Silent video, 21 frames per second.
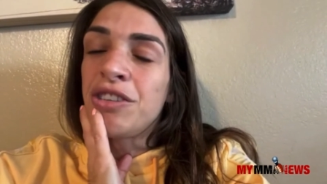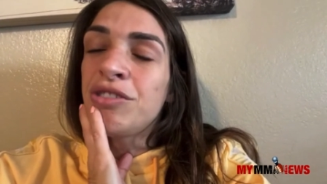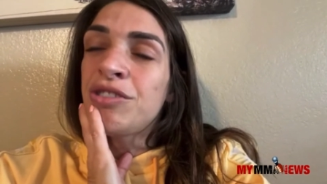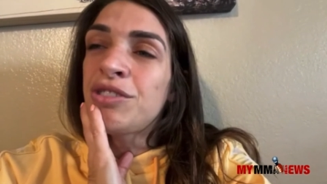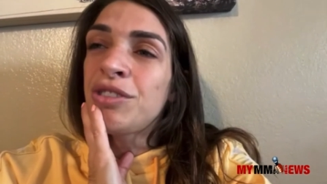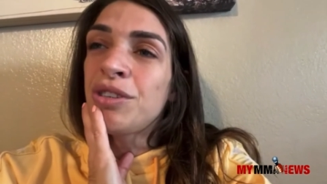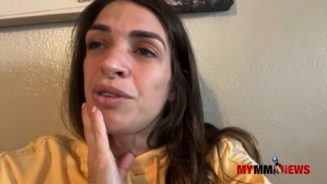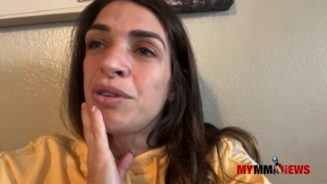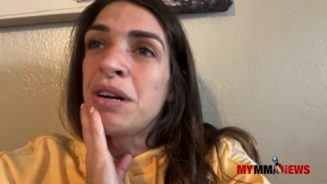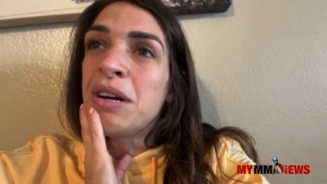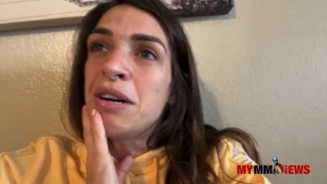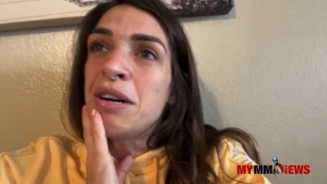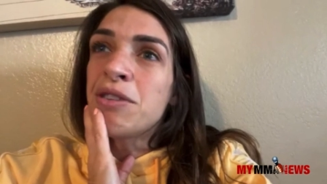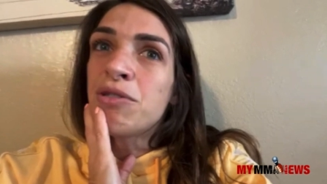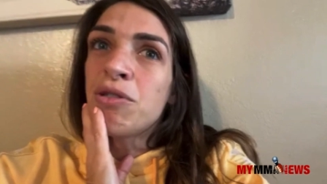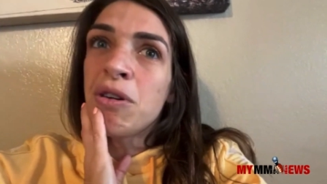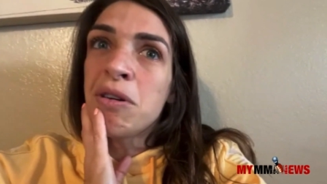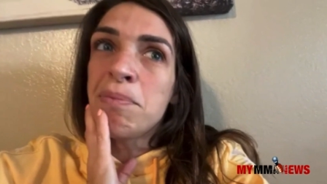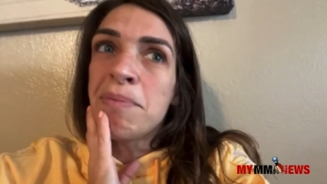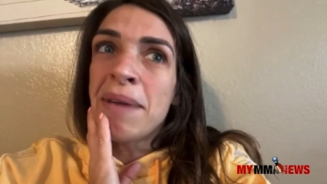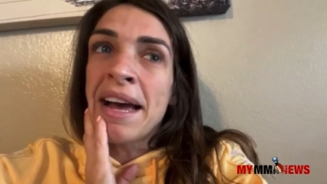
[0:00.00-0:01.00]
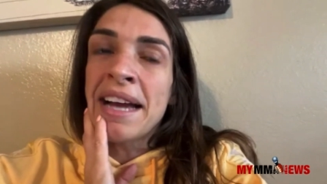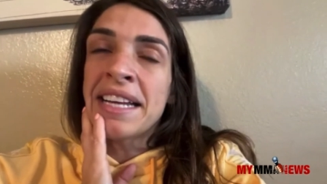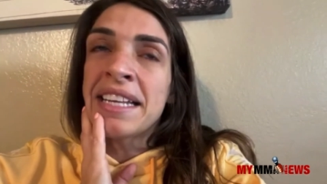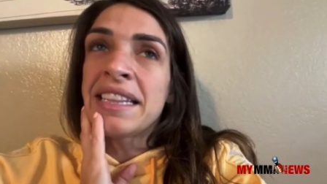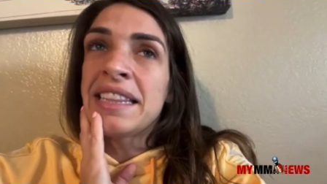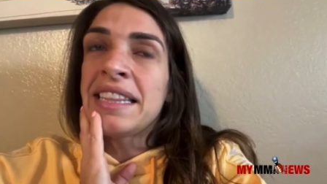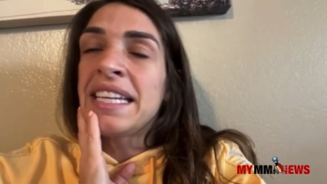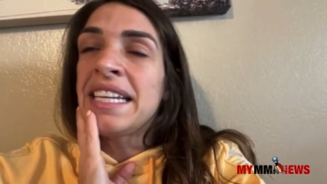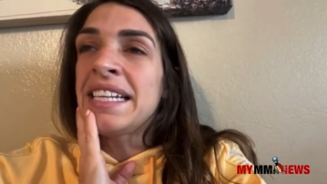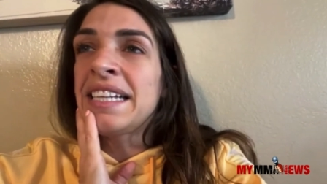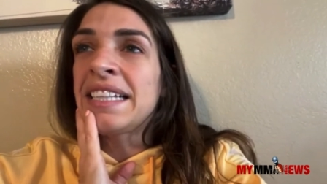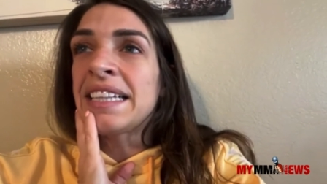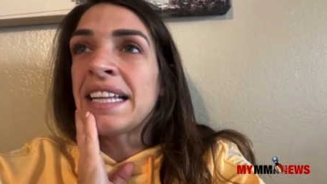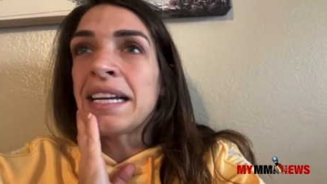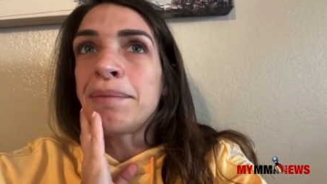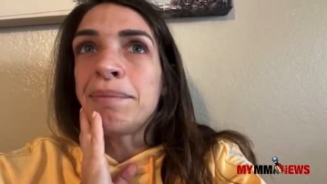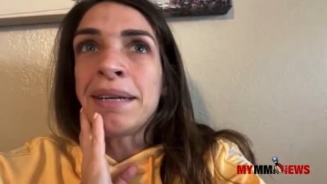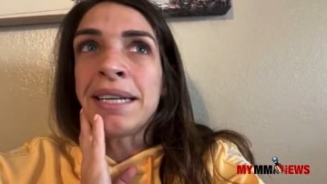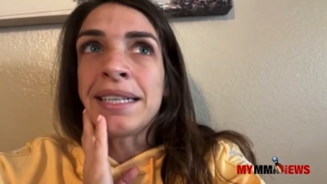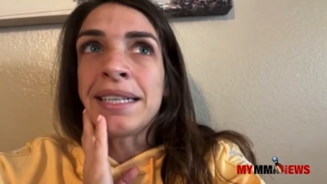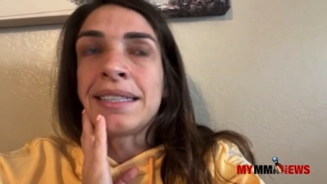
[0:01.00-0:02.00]
So going back and thinking, like,
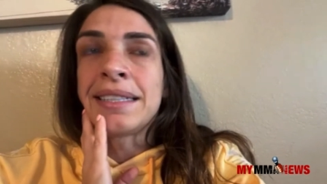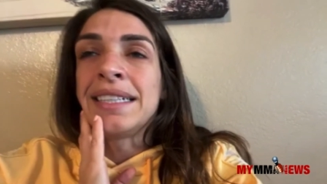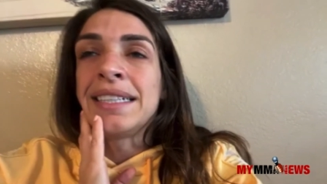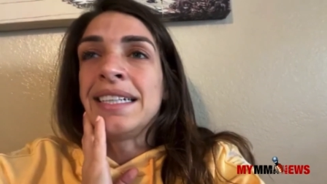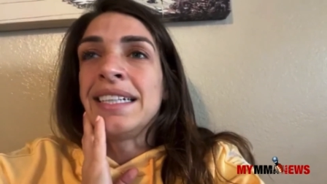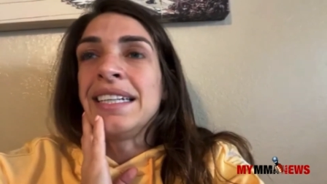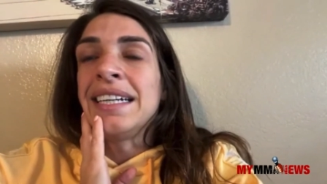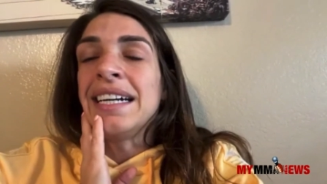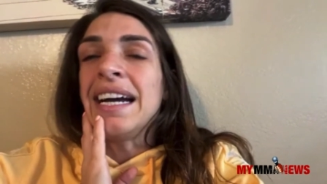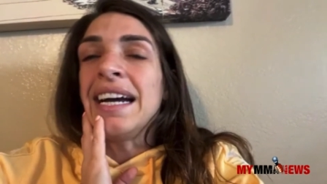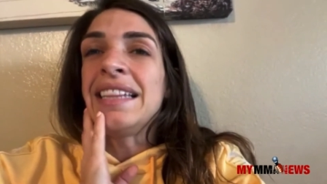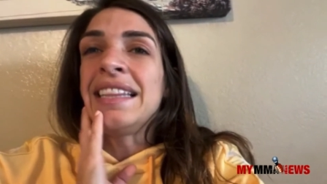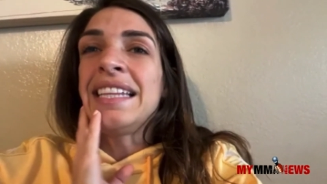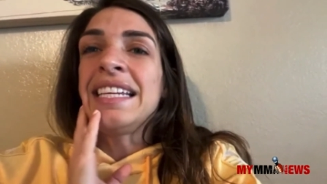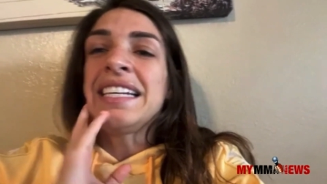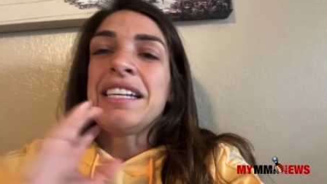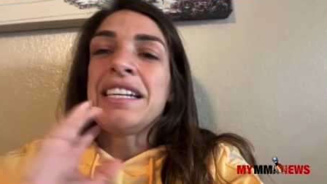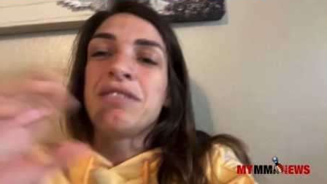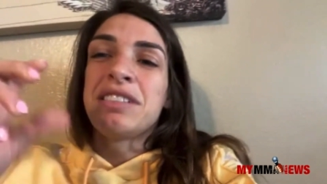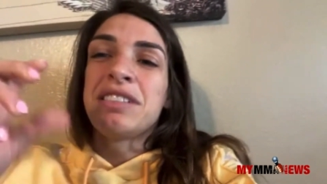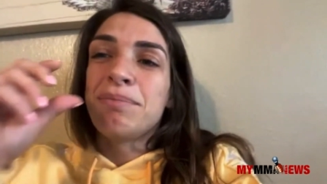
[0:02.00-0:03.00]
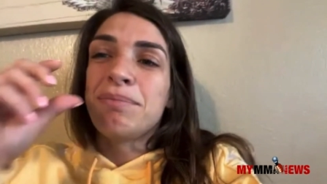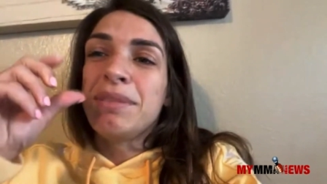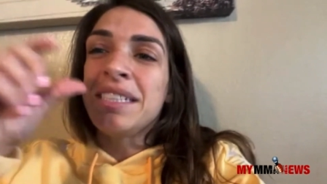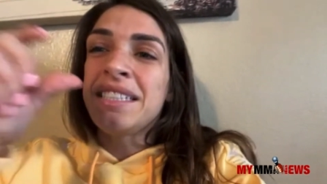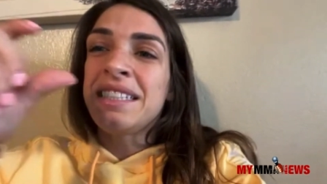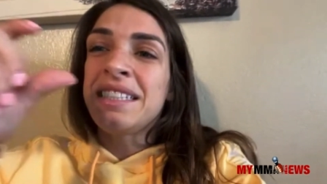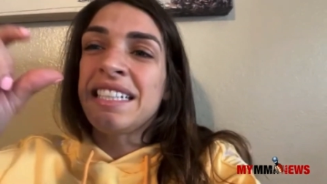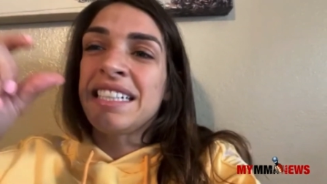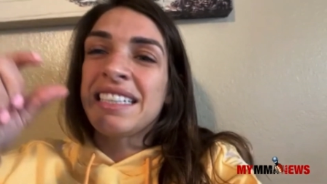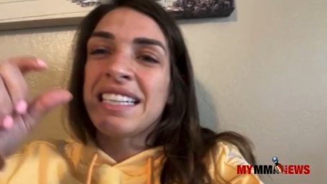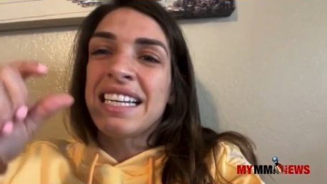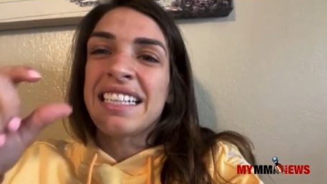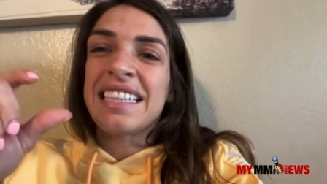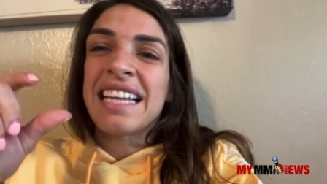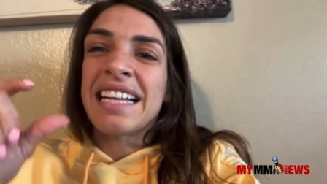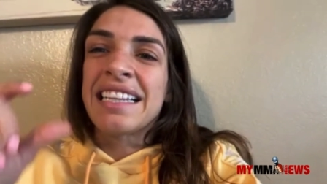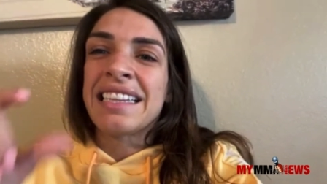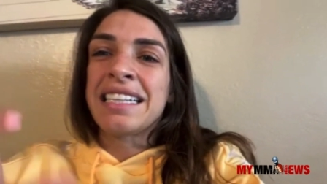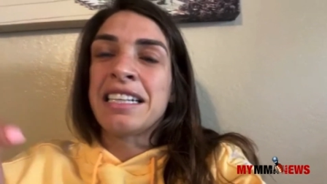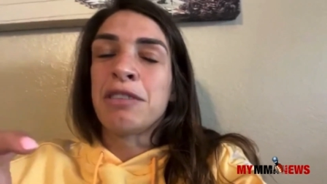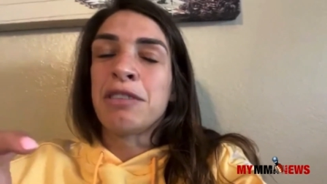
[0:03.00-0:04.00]
man, I think it was missing like
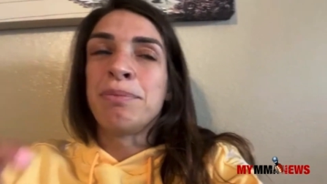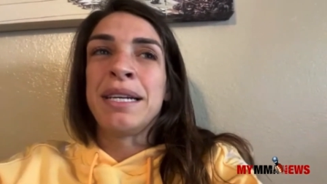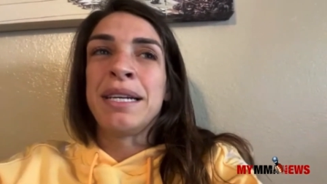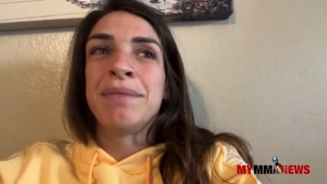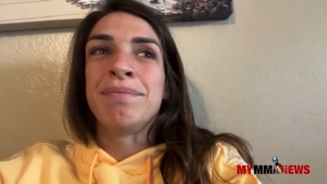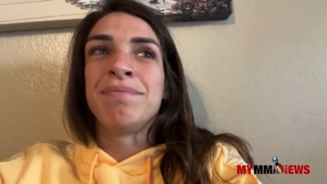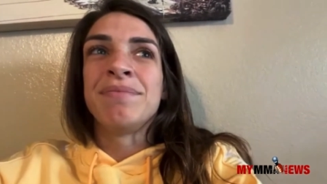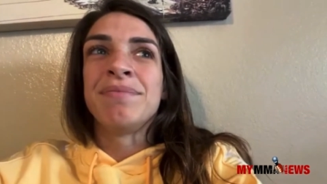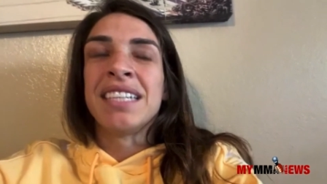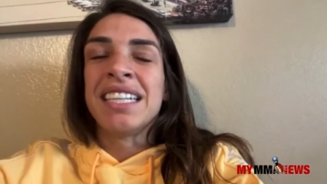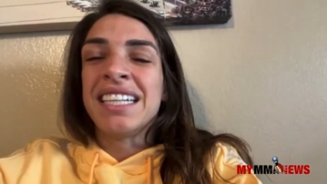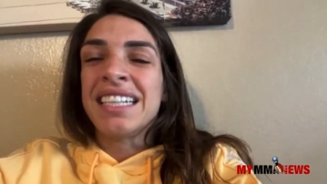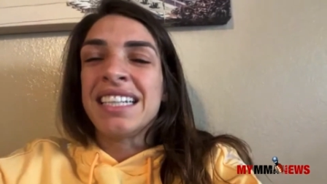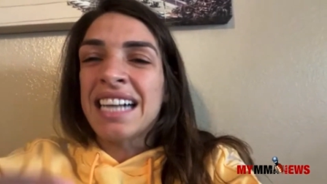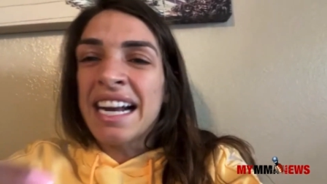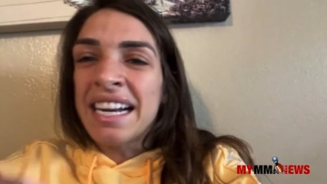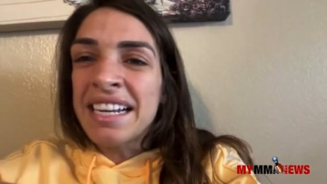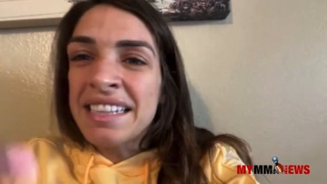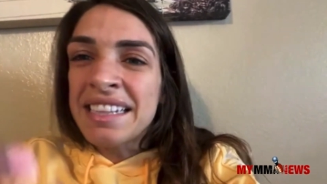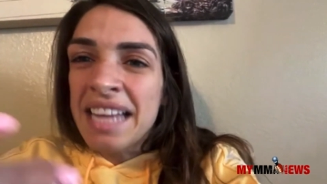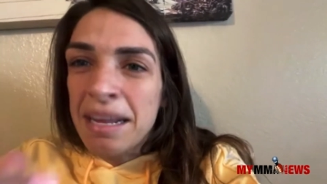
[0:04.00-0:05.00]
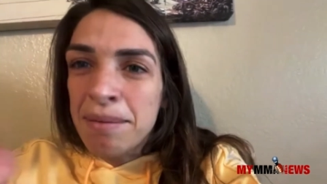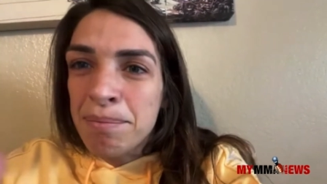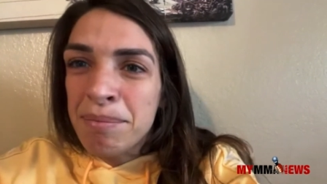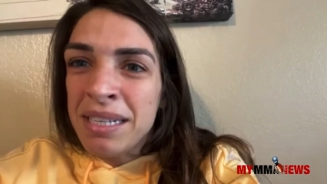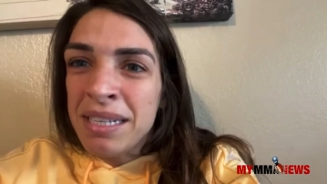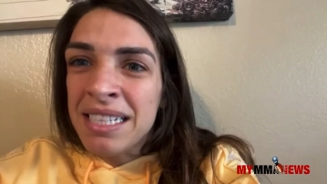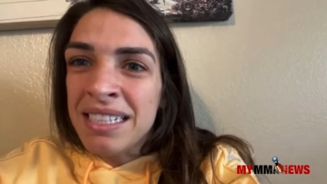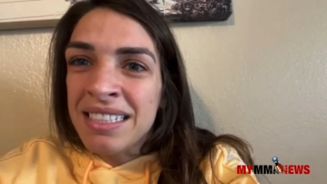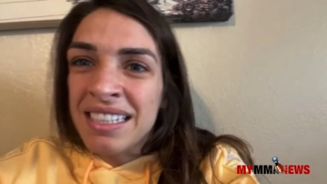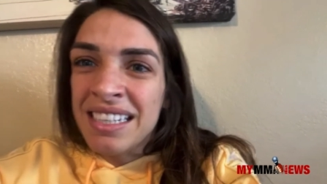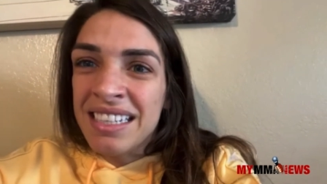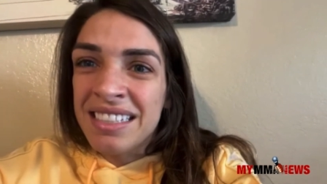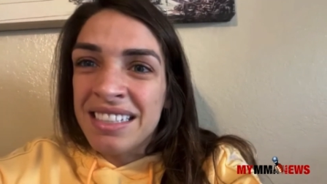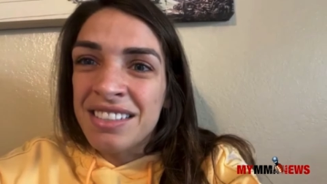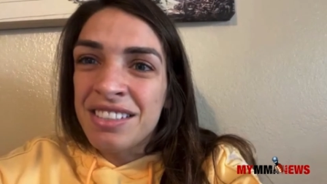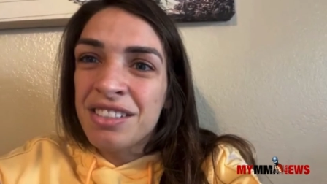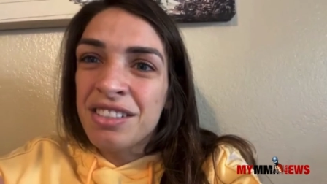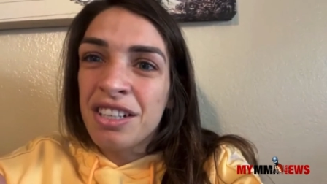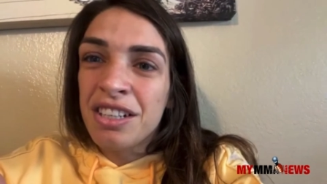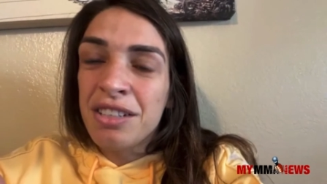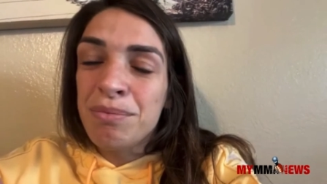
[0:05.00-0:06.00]
that little bit, kind of that meanness.
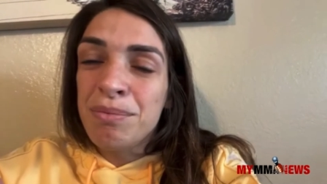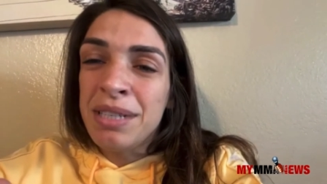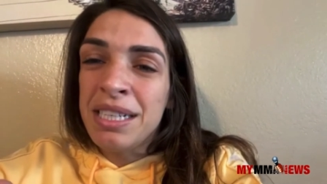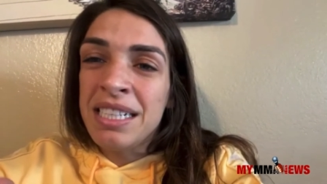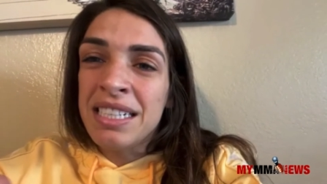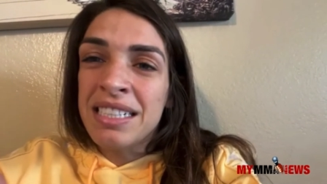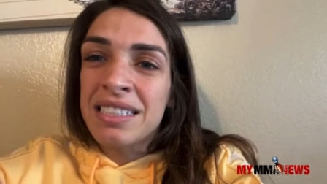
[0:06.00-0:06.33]
You know what I mean?